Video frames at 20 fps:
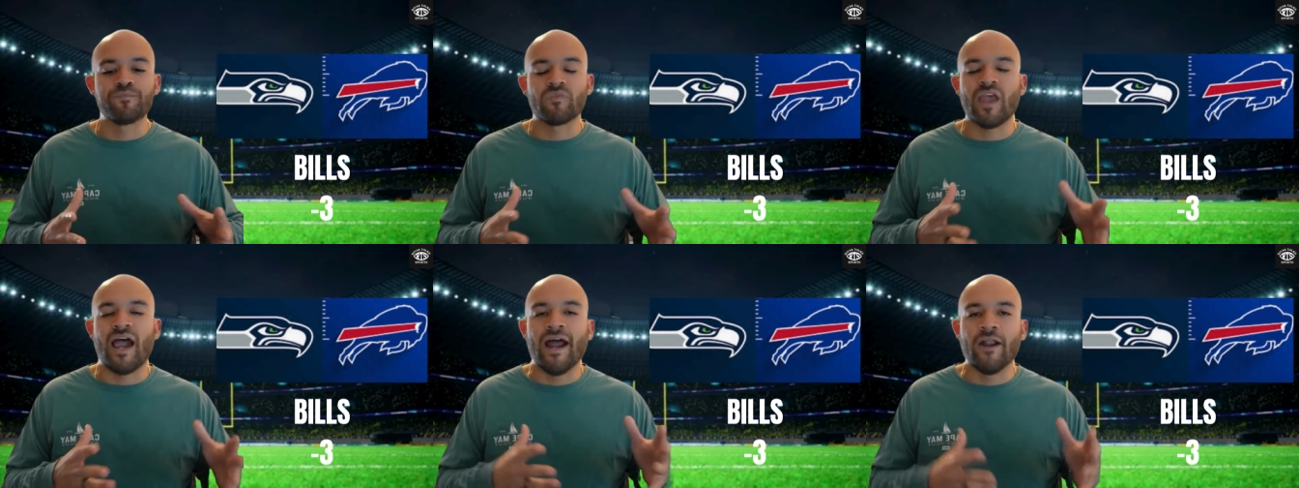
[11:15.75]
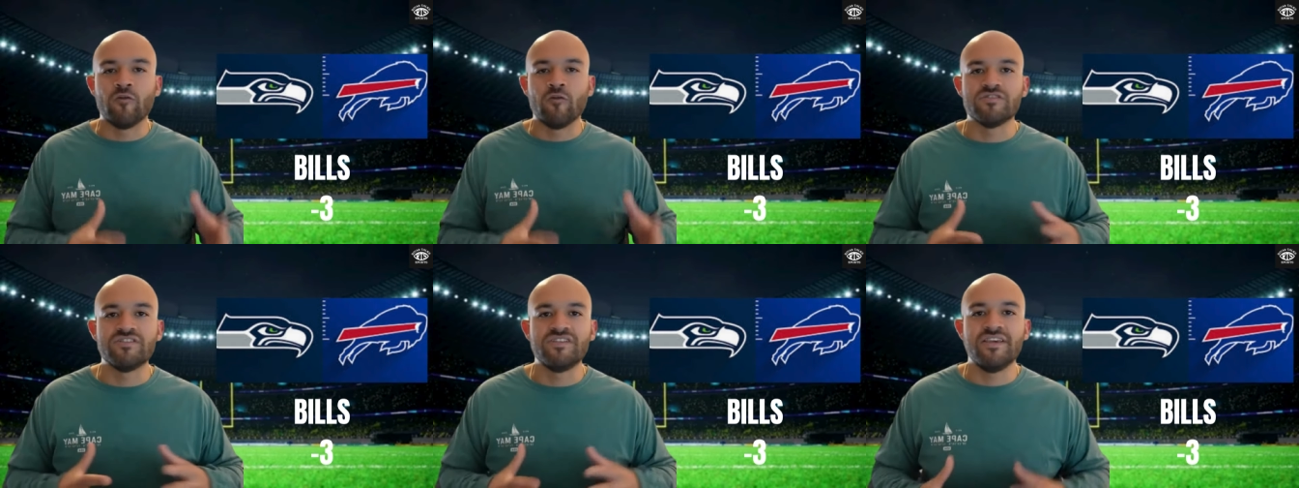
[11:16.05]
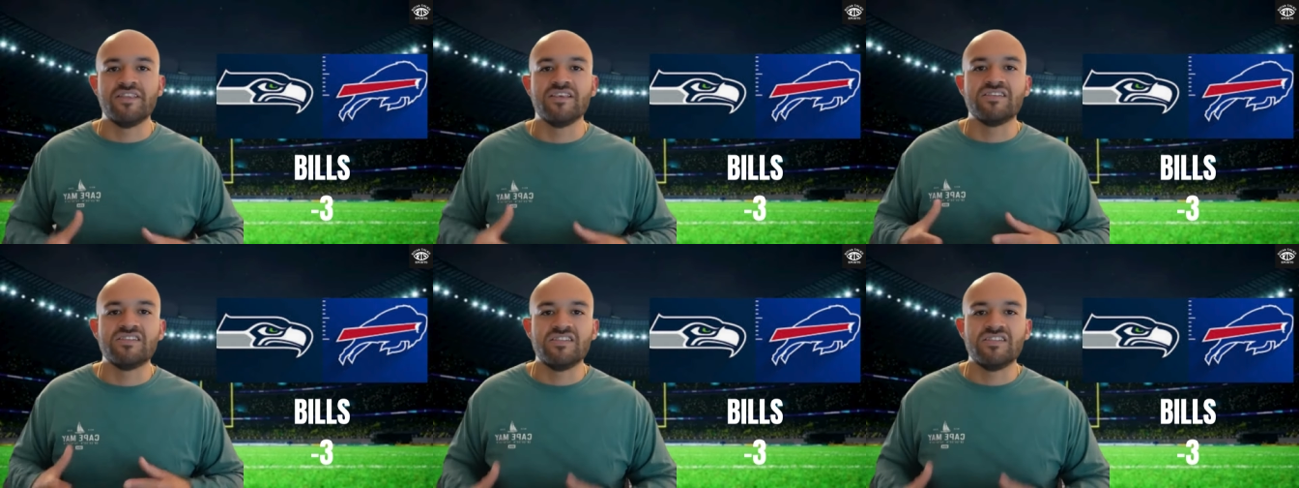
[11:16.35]
I don't see
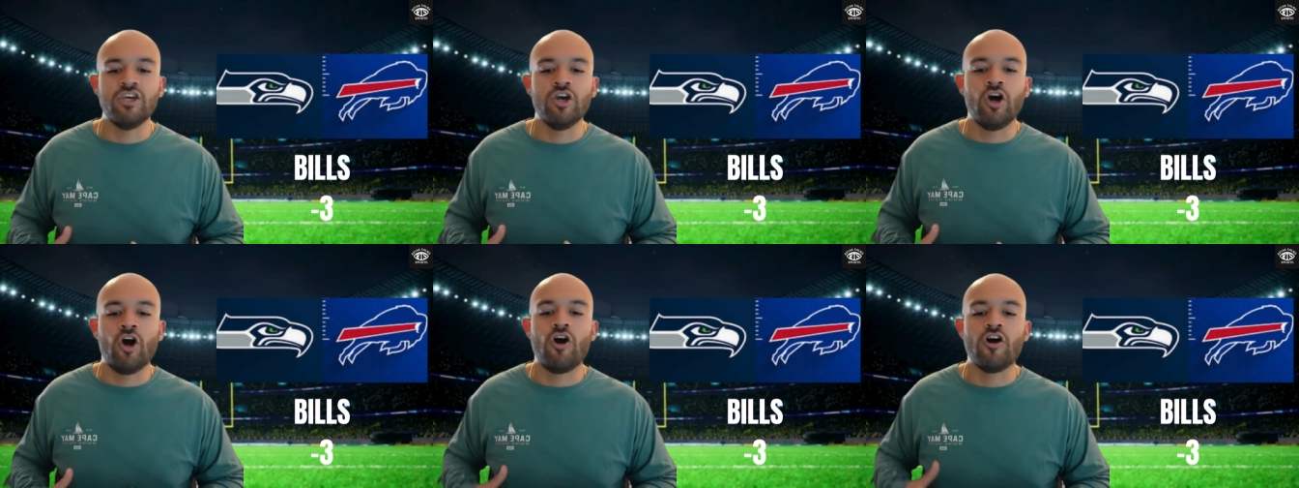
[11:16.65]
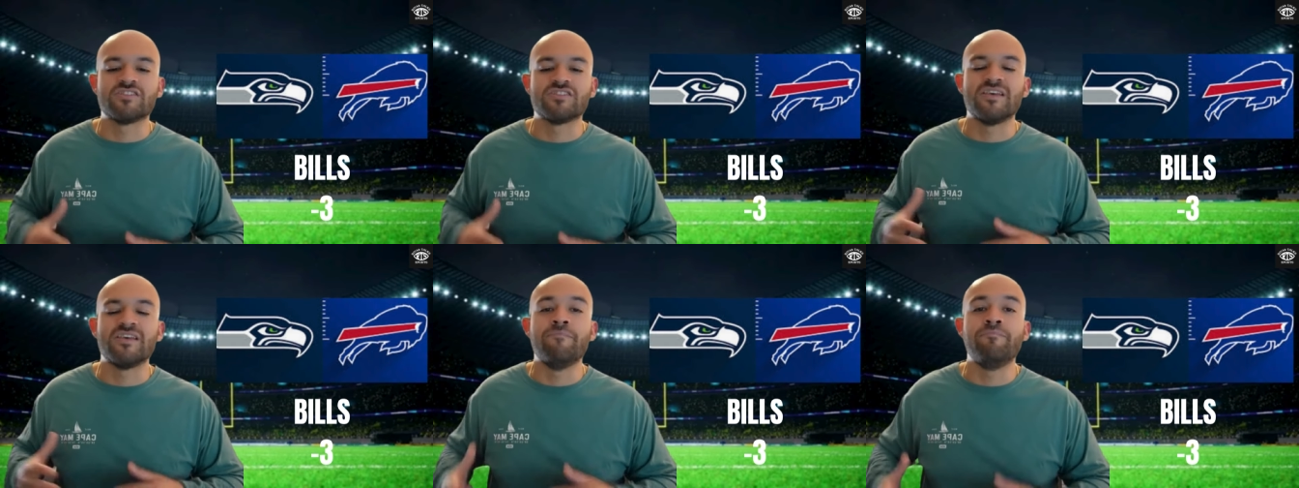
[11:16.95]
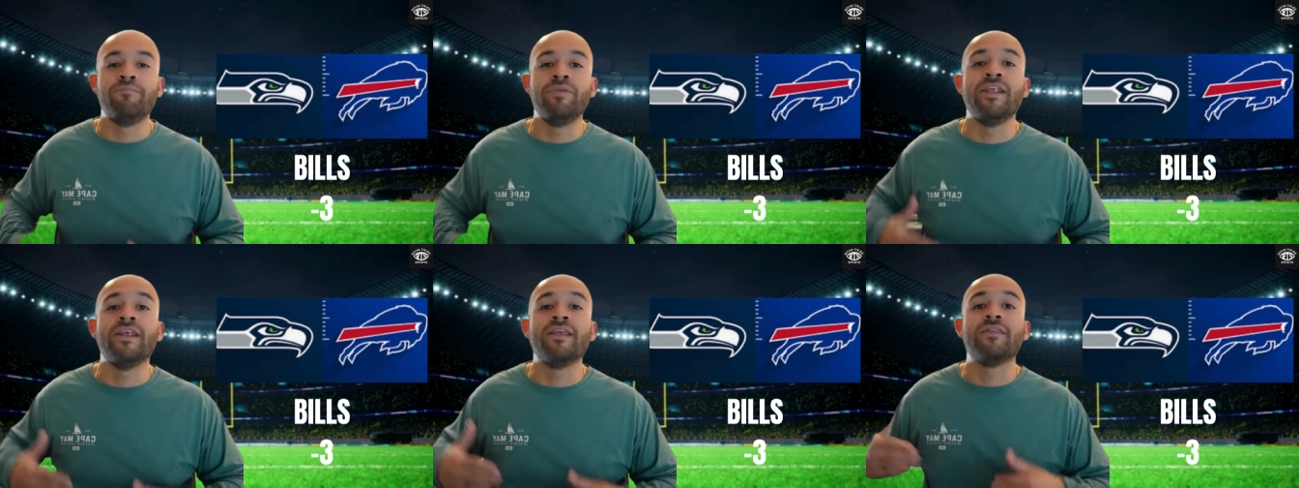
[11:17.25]
the Seahawks
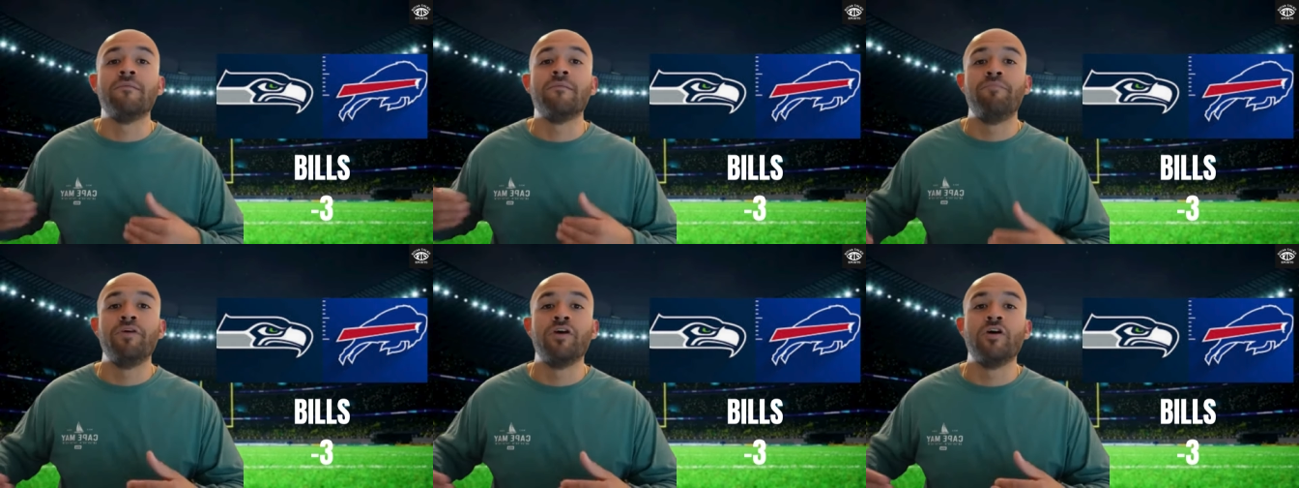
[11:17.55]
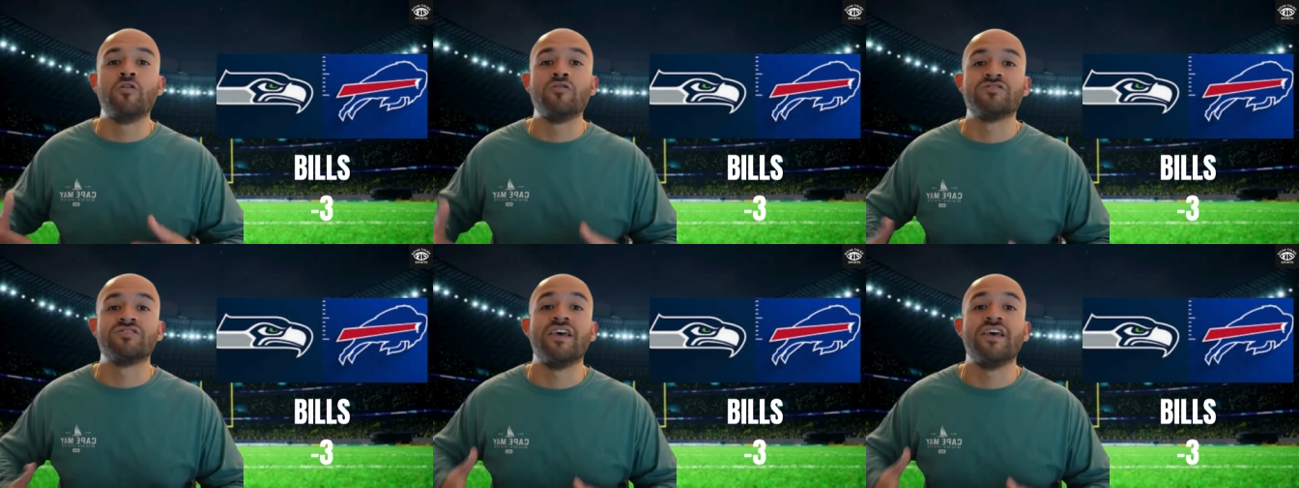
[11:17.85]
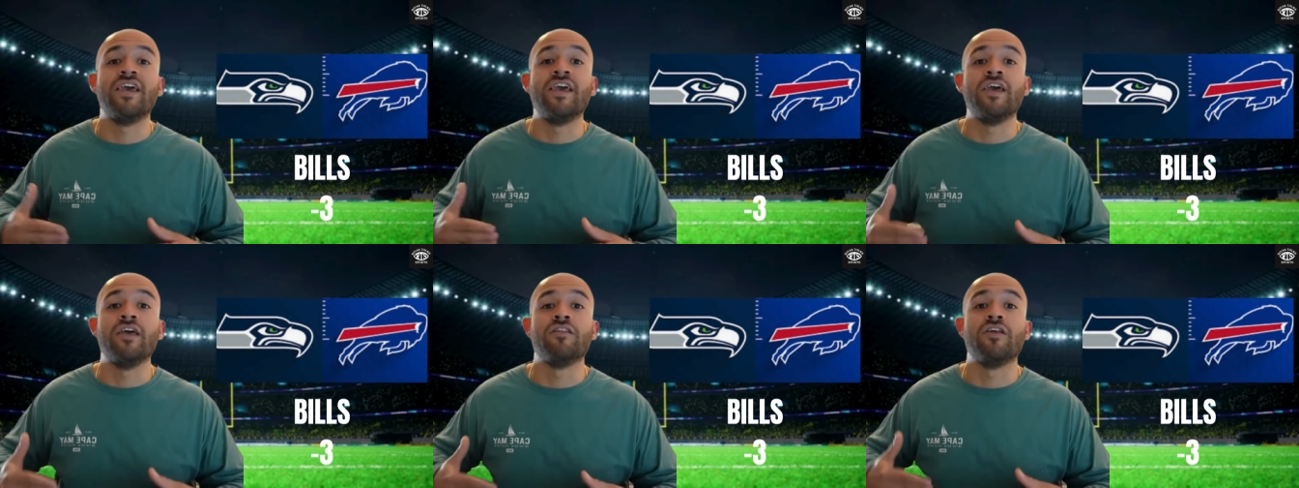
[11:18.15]
beating the Bills
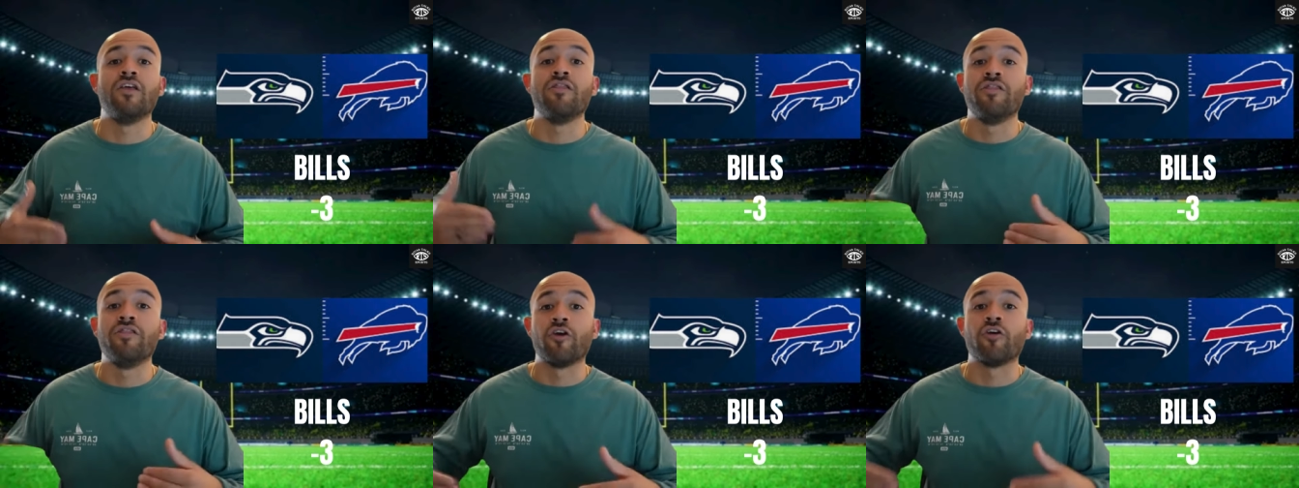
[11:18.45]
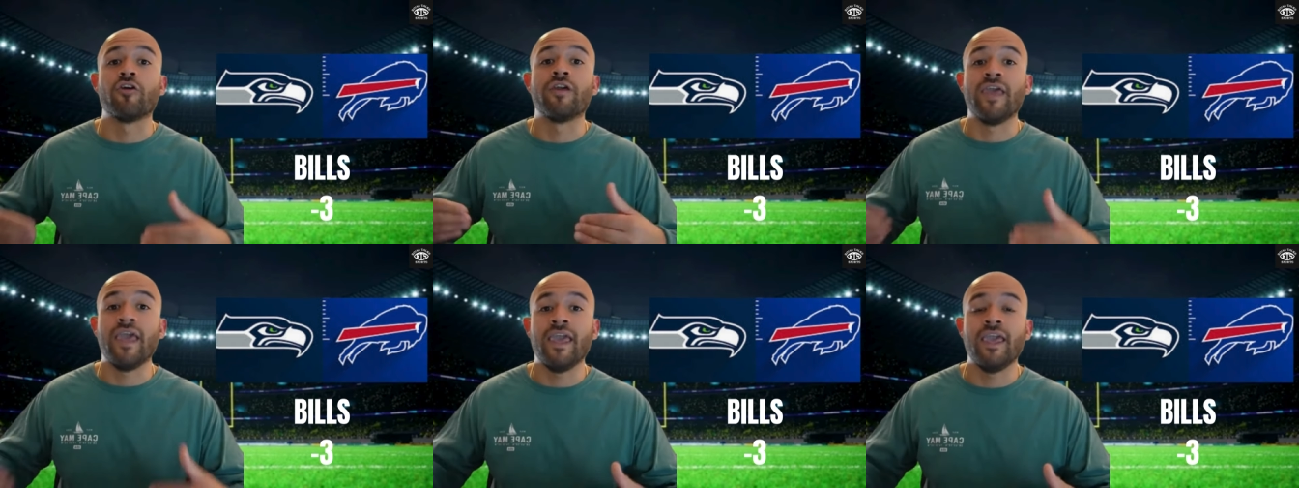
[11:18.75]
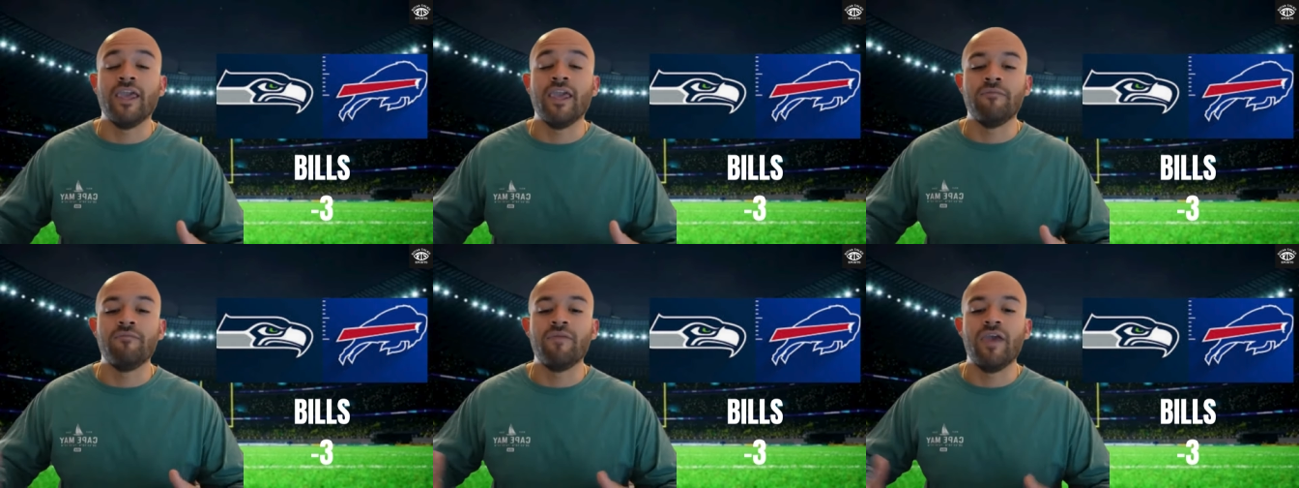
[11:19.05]
in their
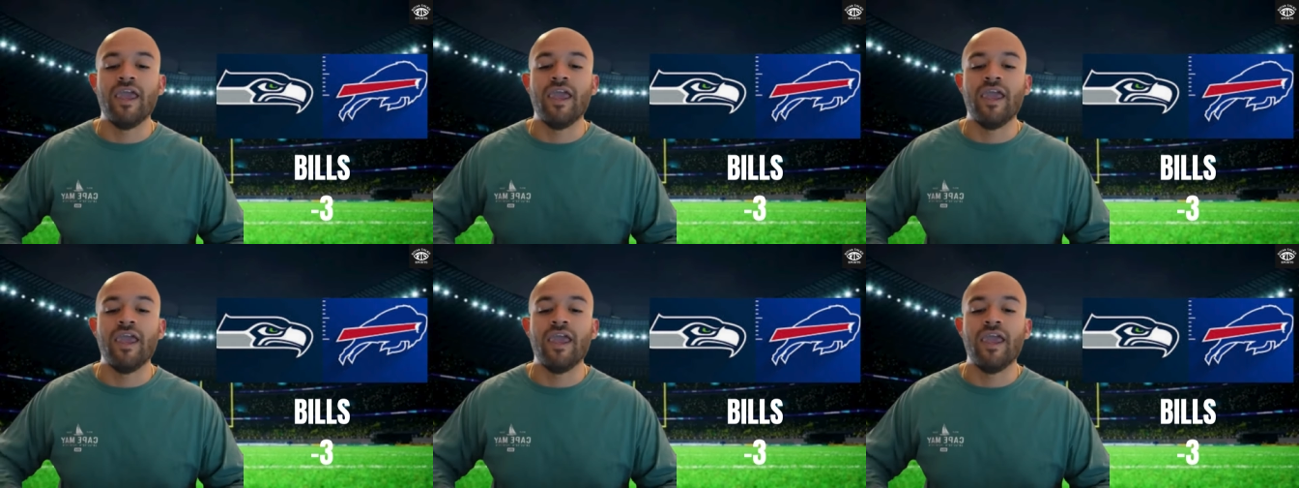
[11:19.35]
game.